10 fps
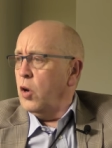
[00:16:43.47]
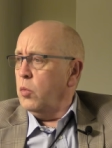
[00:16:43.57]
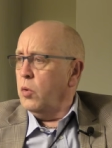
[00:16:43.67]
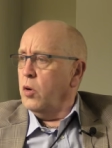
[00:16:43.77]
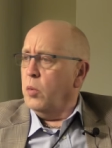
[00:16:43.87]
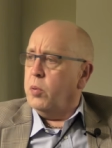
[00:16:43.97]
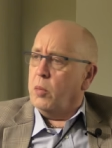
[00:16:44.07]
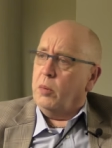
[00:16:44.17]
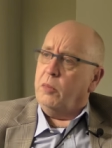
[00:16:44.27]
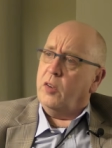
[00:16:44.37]
no, no
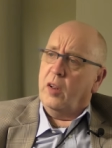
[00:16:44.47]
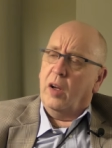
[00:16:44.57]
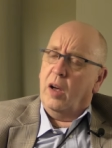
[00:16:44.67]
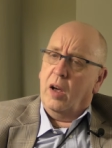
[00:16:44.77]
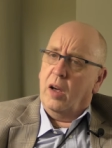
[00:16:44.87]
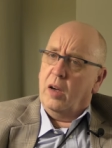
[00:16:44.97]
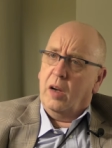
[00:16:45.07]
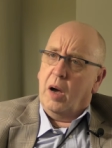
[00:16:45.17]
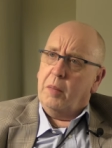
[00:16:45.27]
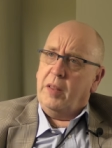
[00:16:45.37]
problems. Uh,
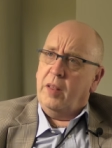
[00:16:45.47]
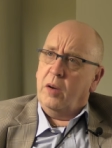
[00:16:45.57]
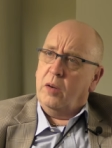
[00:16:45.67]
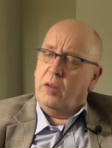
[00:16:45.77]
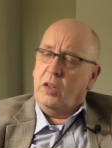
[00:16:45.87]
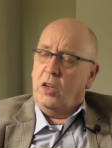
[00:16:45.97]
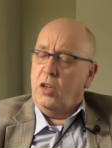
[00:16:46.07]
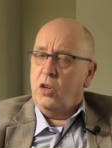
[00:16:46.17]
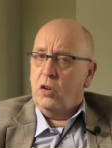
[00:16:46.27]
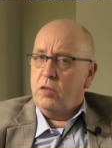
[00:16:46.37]
uh I mean,
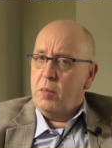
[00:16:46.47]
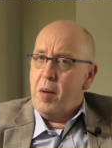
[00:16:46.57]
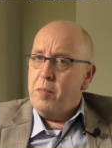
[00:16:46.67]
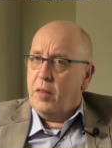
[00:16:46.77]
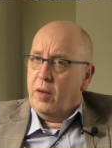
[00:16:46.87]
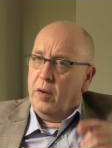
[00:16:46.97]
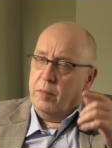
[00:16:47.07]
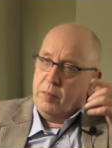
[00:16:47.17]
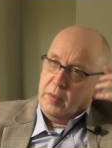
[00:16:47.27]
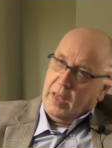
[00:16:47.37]
you've got to remember that
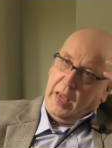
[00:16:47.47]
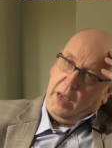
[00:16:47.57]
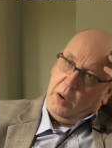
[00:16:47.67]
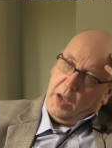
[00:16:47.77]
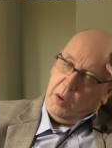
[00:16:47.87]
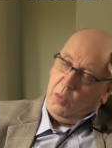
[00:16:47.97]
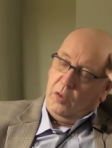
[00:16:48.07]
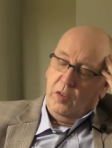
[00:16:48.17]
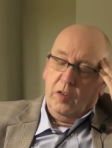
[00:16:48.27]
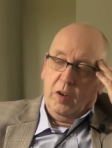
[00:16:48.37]
it, it
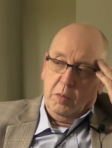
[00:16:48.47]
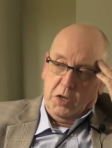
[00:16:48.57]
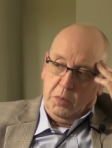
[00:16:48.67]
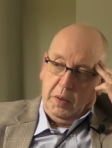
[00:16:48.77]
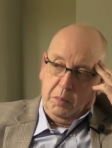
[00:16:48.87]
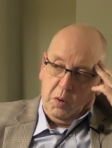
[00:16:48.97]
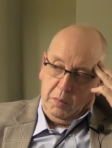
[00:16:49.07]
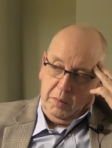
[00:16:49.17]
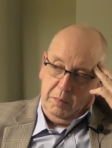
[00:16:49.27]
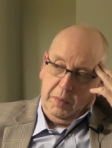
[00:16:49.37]
wasn't so much a big
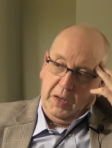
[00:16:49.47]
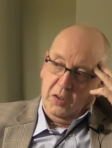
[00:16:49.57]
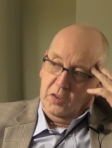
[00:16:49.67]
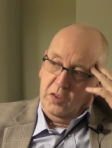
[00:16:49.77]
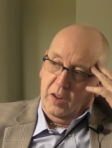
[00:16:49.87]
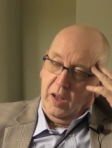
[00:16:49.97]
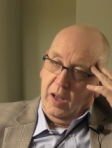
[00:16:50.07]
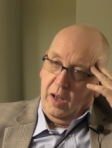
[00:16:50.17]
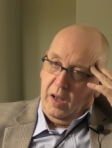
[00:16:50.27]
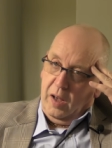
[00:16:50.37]
problem because
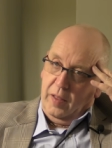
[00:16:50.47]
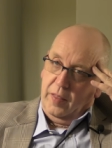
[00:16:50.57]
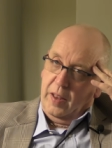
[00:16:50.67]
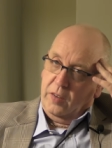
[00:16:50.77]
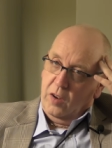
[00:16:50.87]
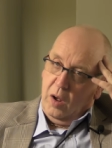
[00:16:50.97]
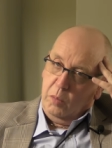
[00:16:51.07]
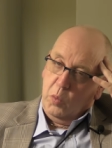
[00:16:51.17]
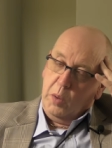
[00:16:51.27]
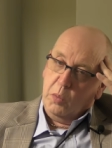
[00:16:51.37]
uh, at that
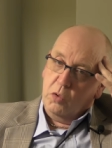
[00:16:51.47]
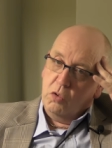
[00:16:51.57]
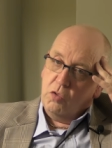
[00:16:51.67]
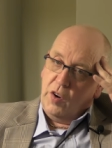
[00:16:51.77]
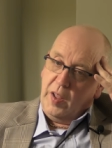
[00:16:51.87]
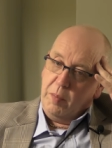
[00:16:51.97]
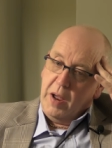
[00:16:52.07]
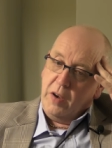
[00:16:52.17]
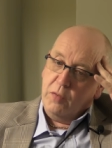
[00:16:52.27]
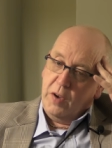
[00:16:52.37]
time we were already
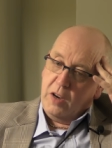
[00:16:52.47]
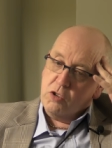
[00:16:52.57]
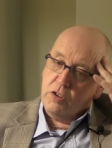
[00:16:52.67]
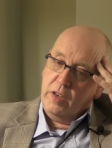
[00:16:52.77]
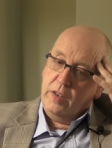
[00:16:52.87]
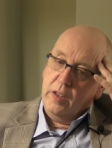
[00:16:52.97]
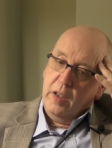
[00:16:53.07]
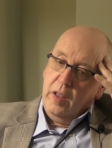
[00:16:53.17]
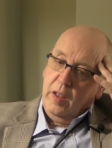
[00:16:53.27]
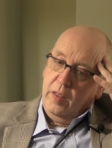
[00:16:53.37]
manufacturing
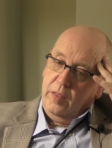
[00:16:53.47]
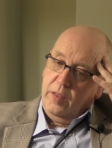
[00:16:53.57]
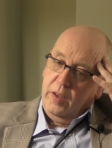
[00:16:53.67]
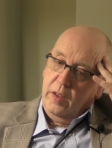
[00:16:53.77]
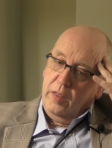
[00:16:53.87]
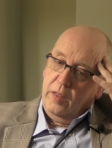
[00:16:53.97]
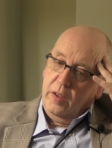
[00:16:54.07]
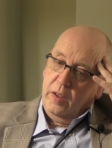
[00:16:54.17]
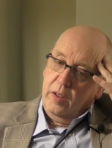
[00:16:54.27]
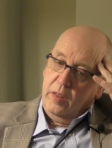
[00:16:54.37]
the
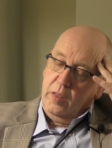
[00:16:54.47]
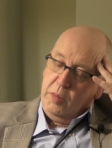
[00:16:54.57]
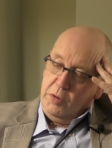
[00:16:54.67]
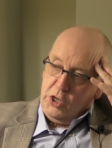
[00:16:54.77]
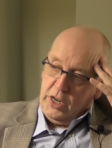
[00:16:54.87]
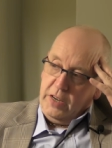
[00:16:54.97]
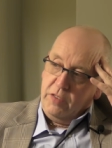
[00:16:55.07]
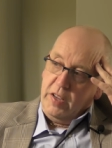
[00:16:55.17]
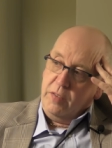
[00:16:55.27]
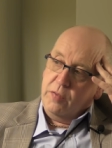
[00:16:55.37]
the the
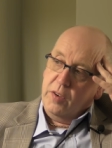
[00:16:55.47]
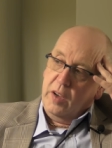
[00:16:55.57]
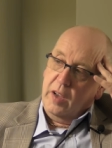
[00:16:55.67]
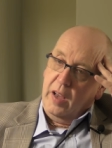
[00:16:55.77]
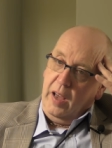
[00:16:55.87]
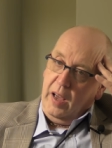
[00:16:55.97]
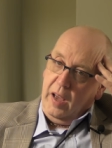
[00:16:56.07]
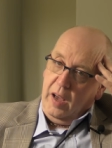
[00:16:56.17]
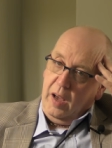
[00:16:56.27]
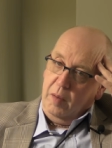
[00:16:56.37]
machinery for
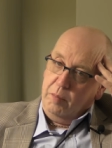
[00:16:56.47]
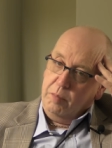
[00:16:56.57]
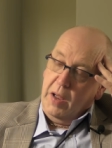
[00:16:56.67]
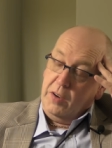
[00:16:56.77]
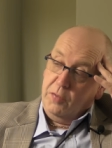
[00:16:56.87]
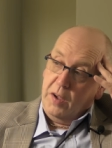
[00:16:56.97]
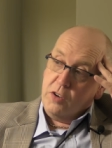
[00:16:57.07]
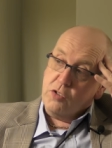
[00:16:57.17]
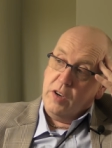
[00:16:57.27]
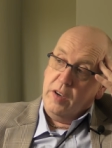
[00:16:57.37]
um,
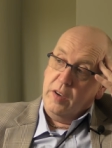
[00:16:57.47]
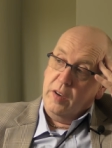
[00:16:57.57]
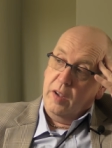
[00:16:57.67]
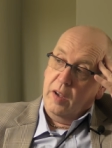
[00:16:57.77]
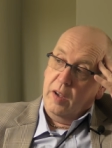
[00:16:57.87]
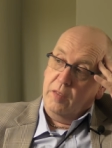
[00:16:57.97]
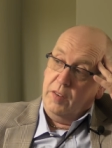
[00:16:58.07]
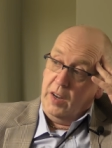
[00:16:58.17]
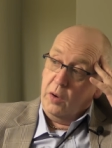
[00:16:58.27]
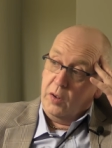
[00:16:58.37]
manufacturing
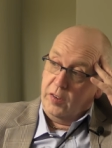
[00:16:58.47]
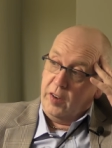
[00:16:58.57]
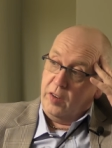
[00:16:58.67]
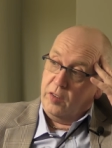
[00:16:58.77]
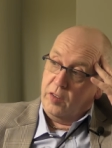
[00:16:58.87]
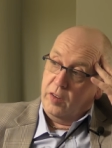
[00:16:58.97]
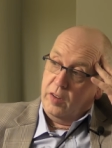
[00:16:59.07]
video cassettes,